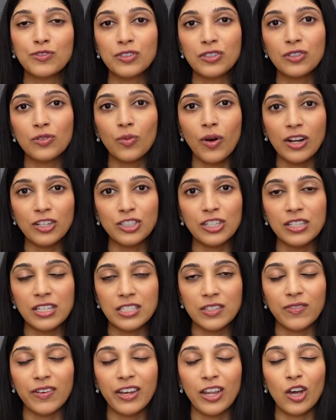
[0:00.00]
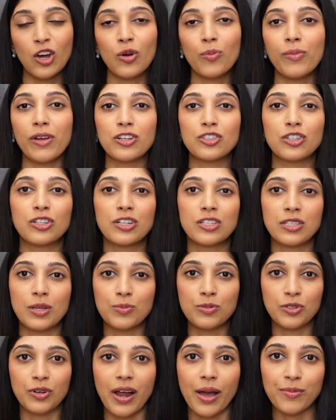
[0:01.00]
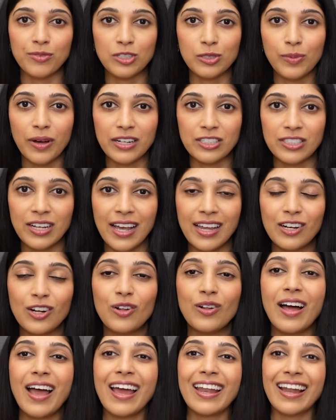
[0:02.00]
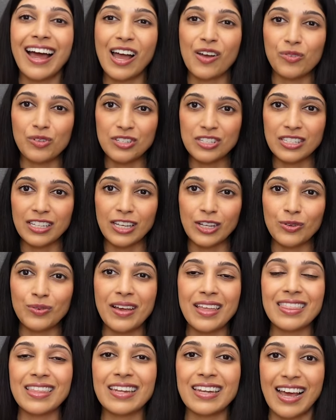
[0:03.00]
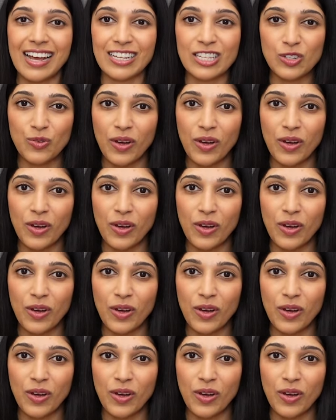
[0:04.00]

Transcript: for watching this video. Make sure to subscribe to my channel, and I will see you in the next